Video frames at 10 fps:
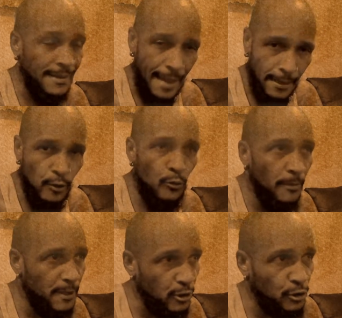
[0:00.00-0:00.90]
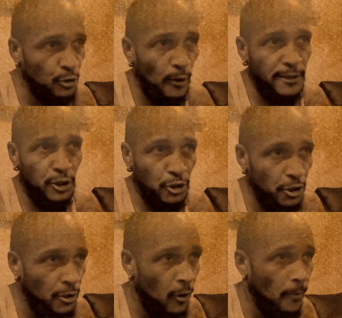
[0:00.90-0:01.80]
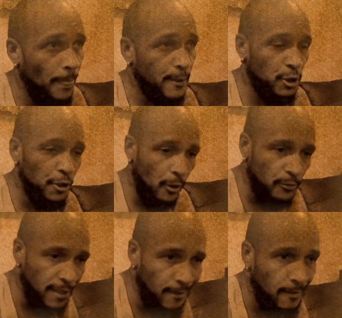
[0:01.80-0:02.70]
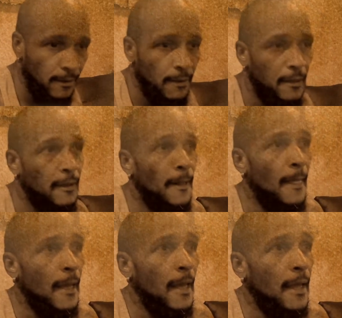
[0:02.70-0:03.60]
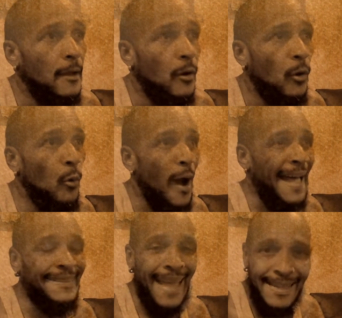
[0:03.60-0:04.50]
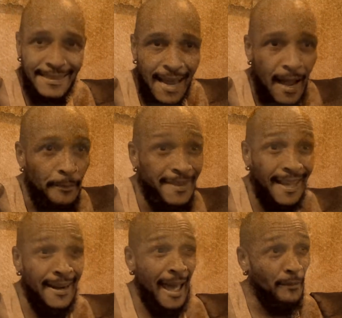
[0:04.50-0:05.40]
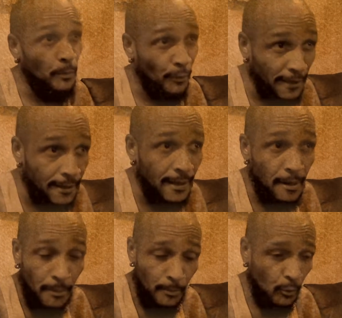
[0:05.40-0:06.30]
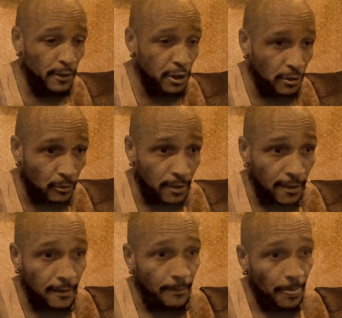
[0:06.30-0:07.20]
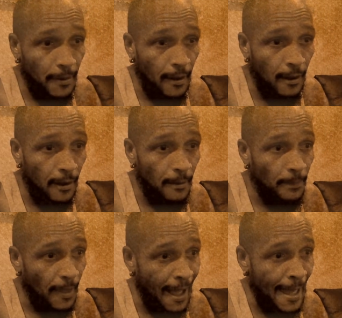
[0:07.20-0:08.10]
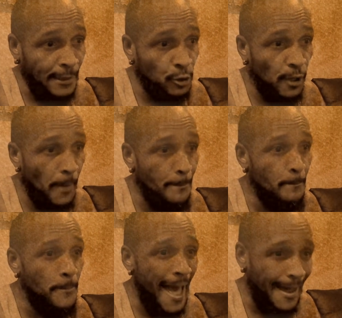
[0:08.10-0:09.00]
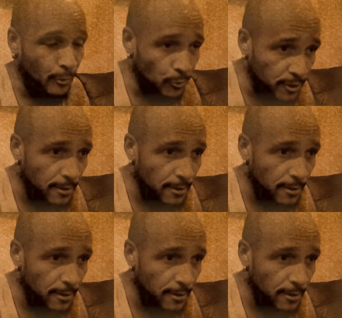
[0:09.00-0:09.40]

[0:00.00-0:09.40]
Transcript: That included Mr. Joints, Chino D, who at that time didn't have a breaking name, my boy Chino D. I actually battled